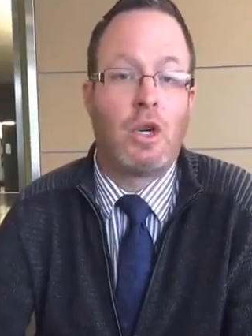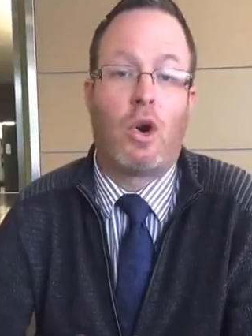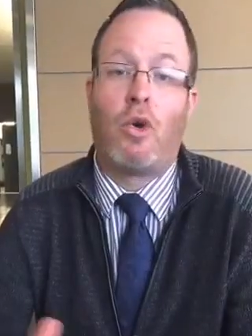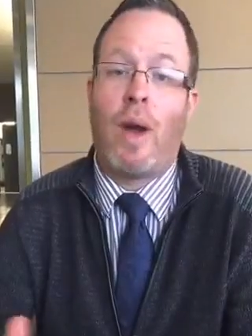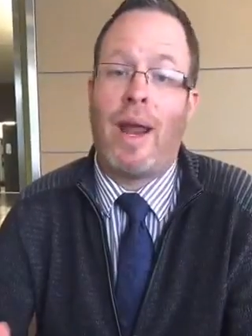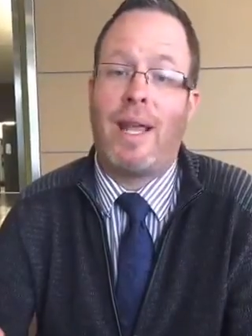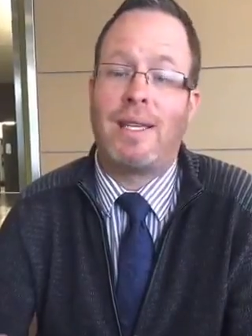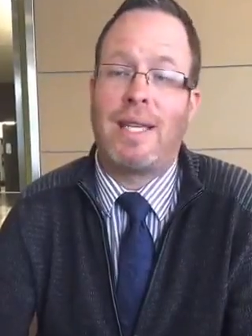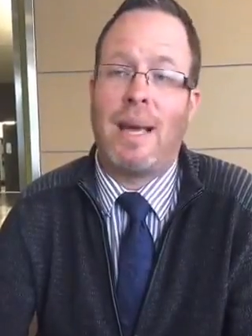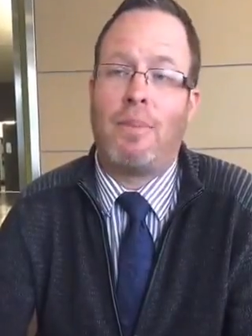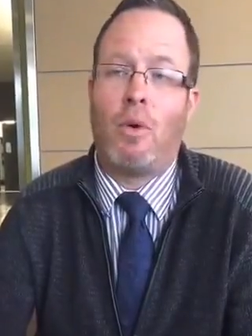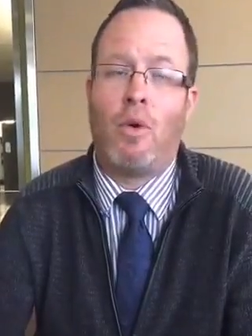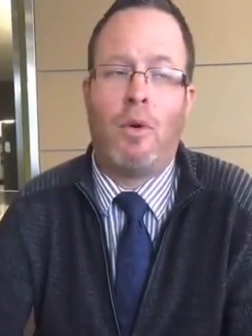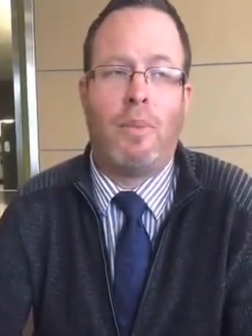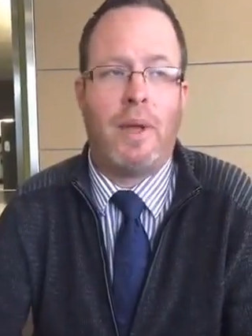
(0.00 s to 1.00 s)
So a great
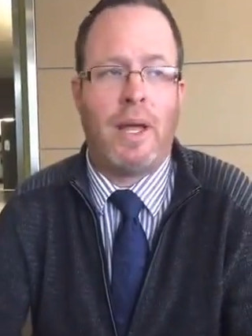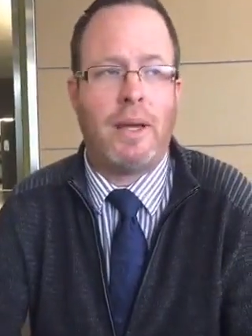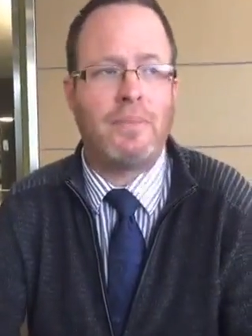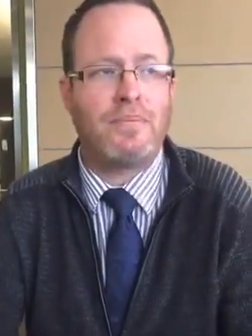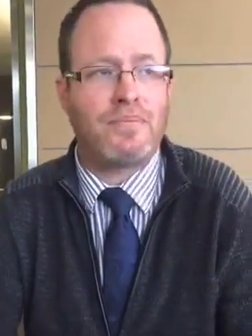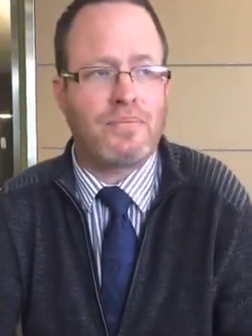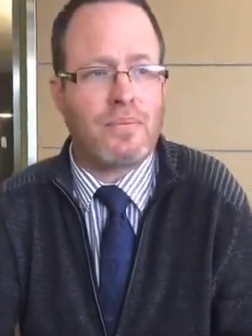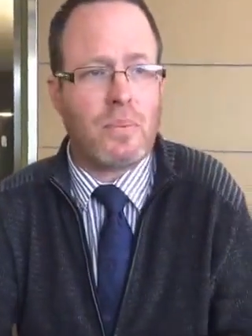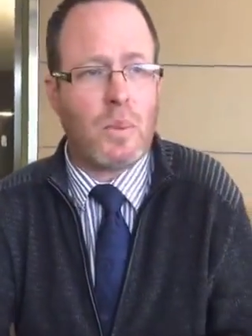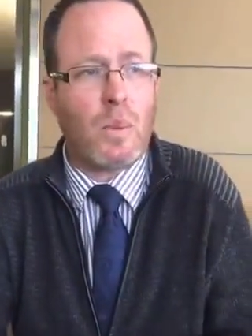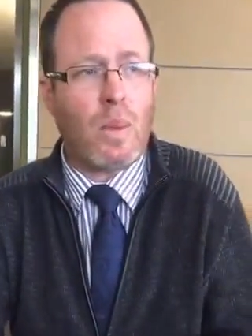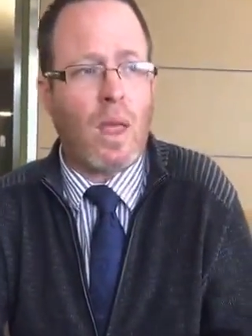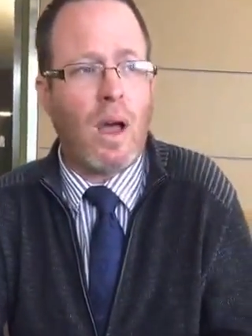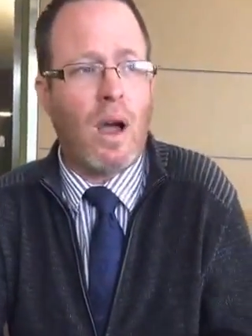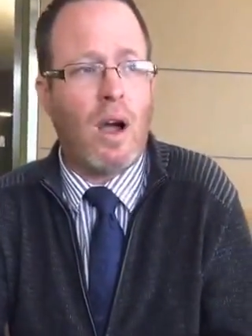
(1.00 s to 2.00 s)
example would be
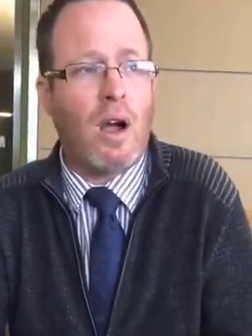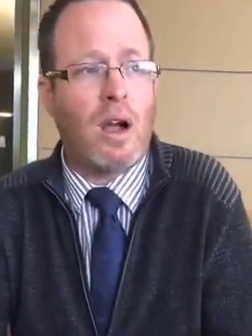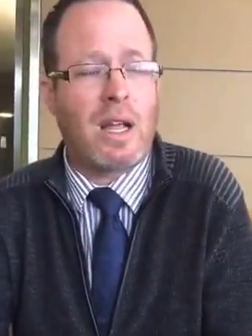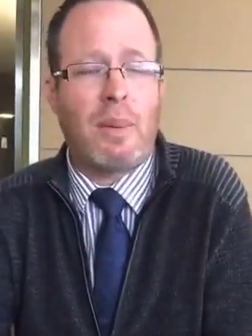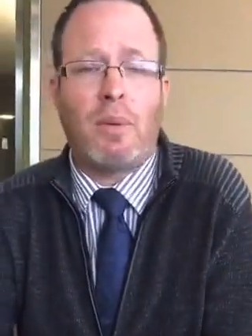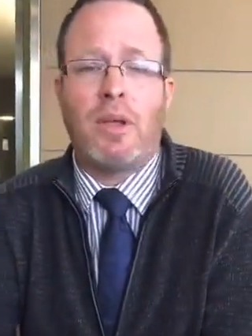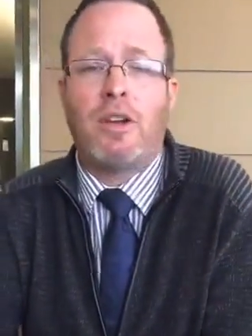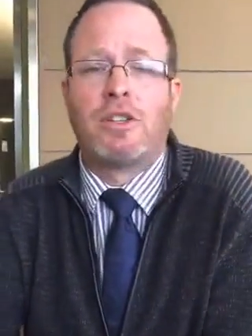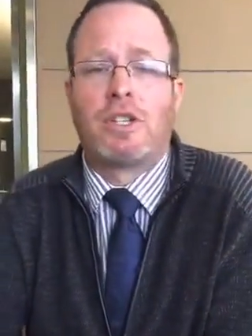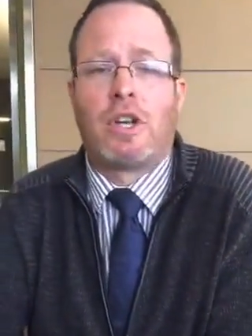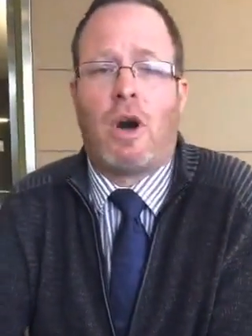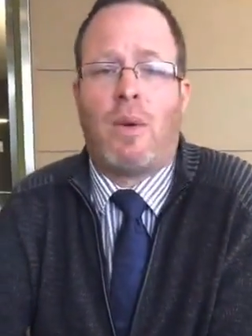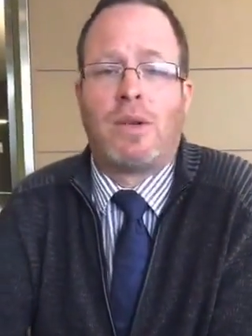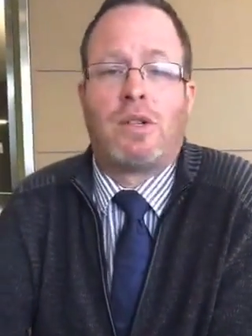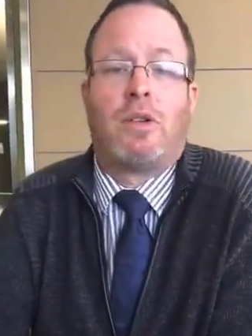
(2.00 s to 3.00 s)
uh, a couple years
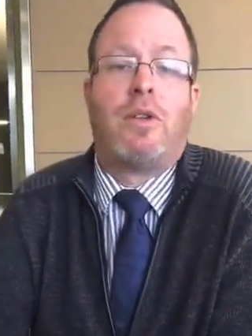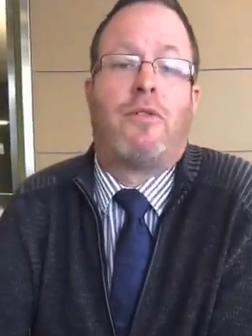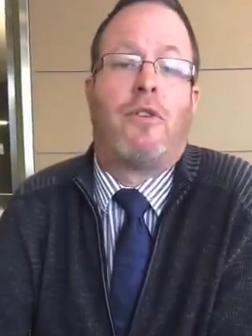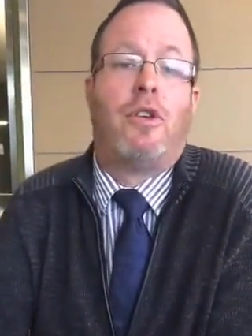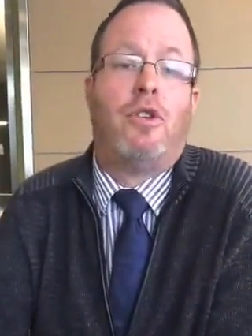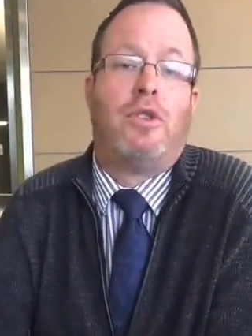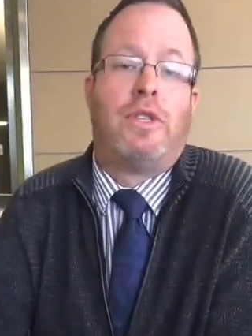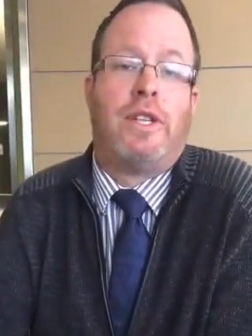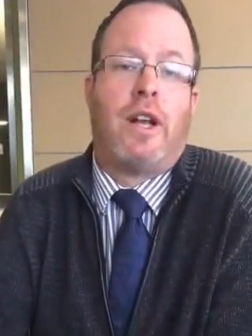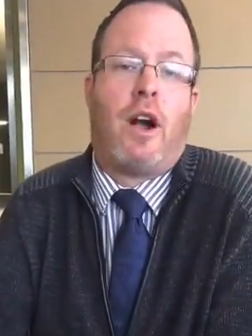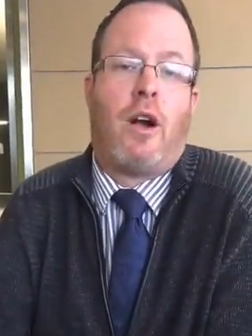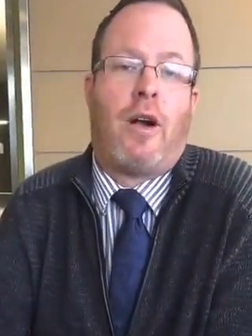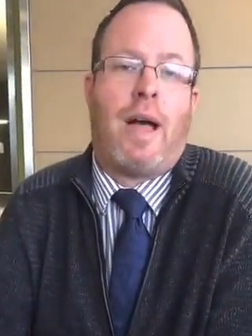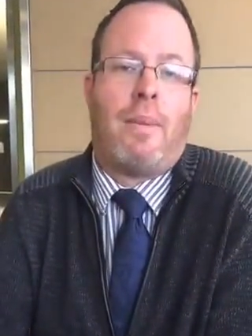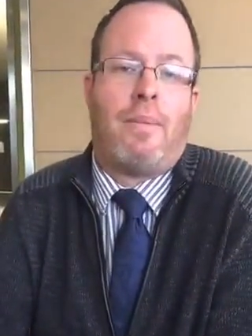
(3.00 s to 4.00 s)
ago, I was looking for a new
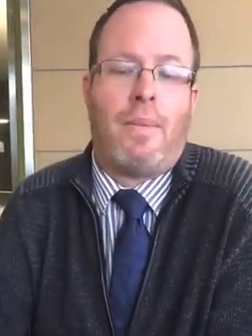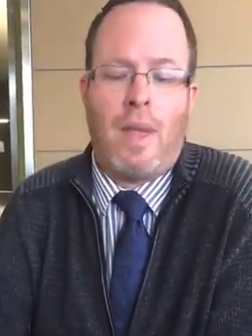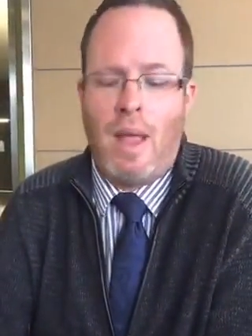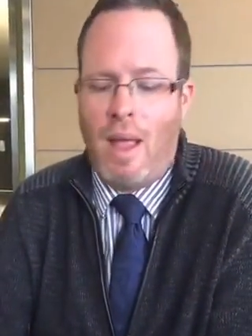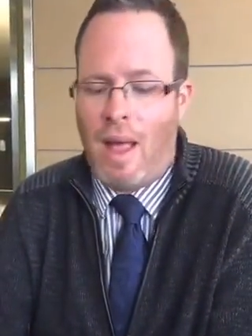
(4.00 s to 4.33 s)
CRM.